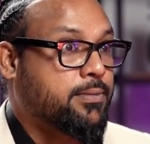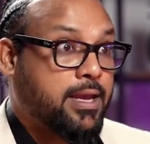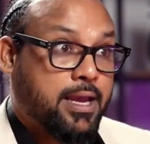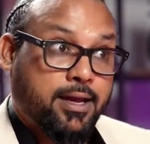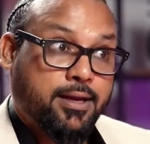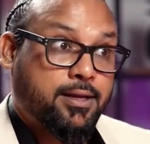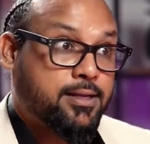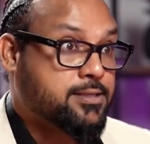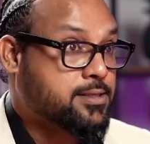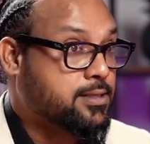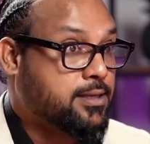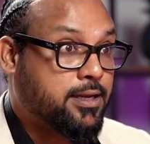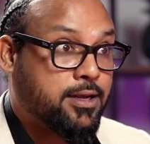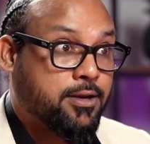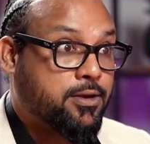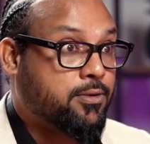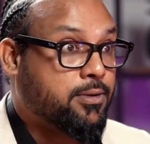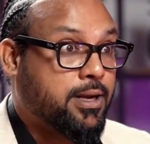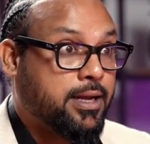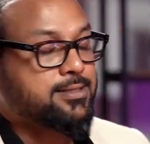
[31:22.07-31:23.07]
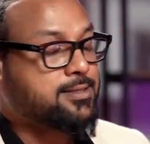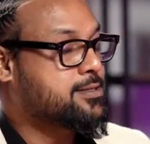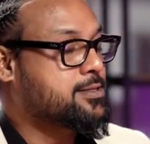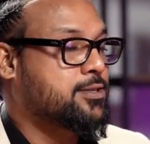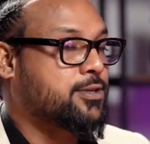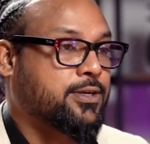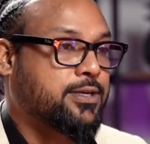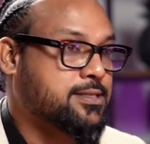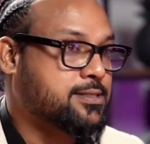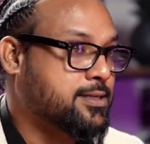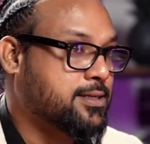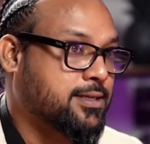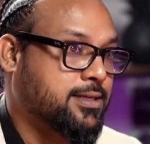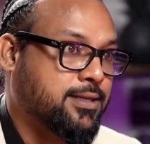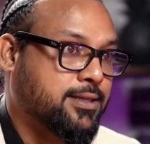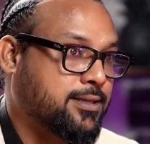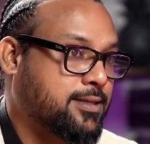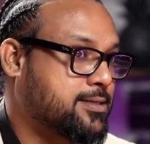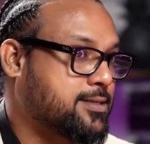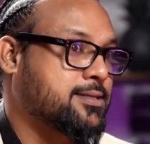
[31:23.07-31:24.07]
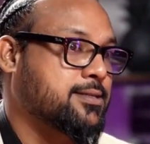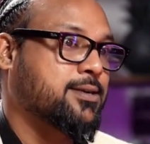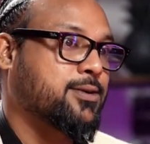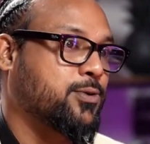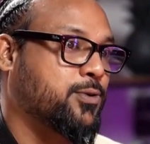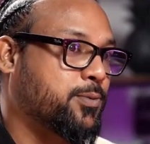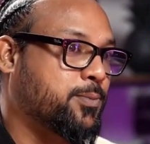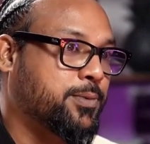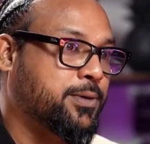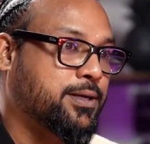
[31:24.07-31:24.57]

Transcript: Yeah, it's, you know, like, this is not a city, this is a home.